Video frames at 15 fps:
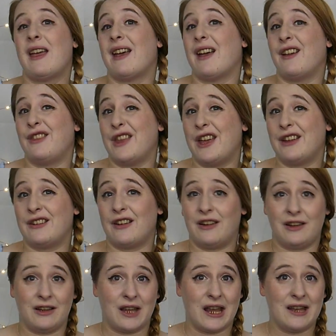And then
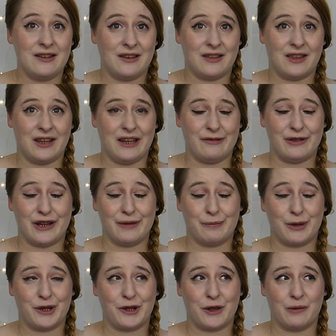I ended the evening
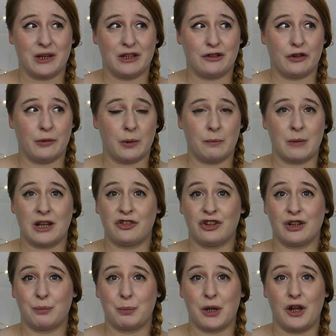by going to a
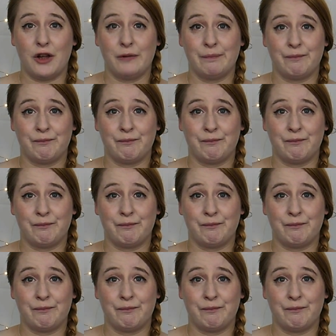magic bar.